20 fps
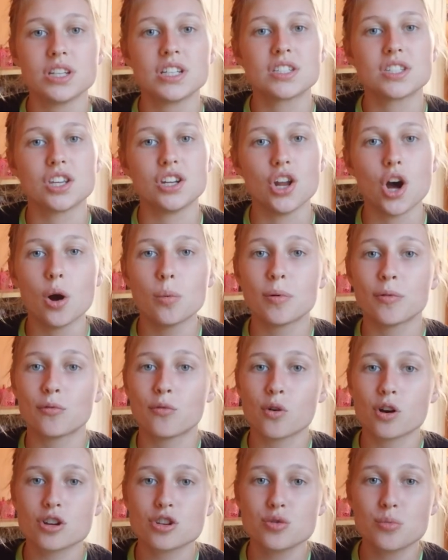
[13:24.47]
need to know
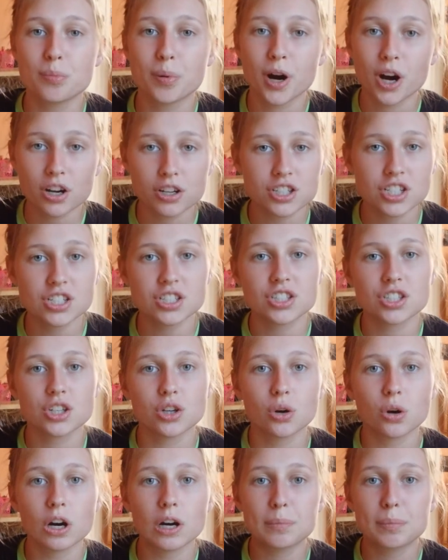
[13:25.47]
before you purchase
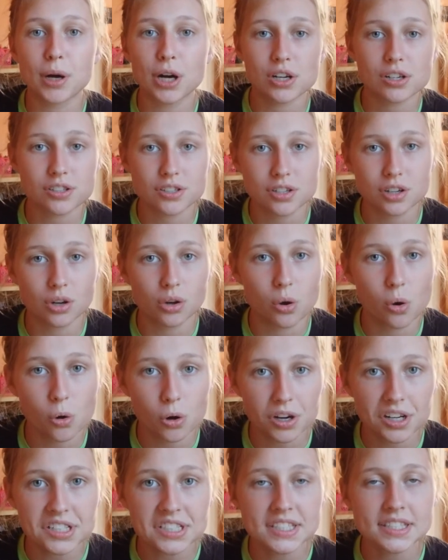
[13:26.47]
your personal
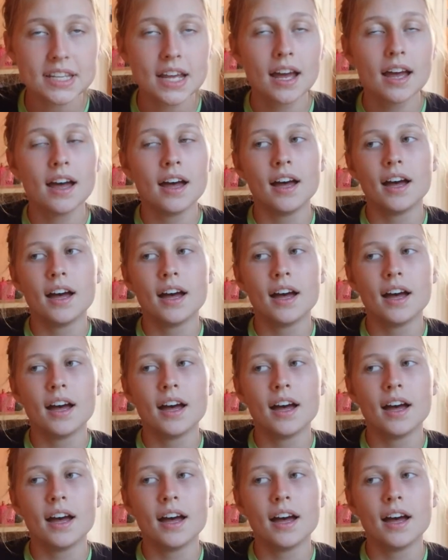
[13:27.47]
horse.